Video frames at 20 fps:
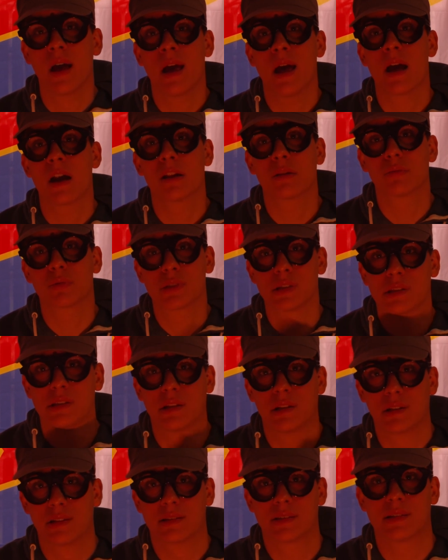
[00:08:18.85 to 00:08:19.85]
and it was
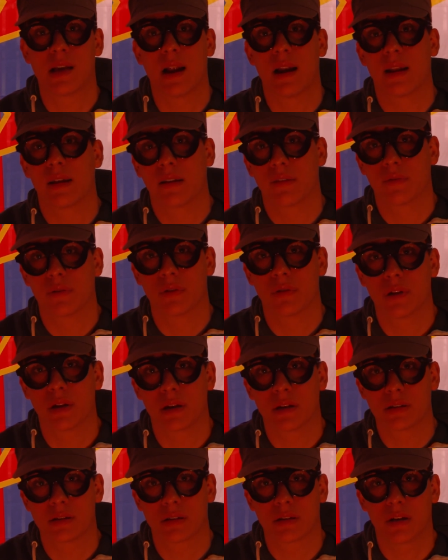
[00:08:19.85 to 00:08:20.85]
still selling a few
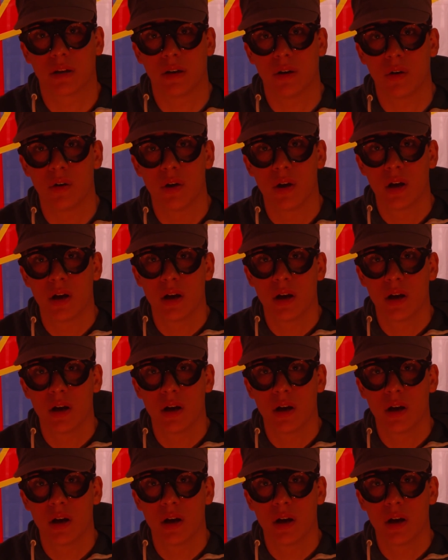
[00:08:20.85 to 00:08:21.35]
years ago.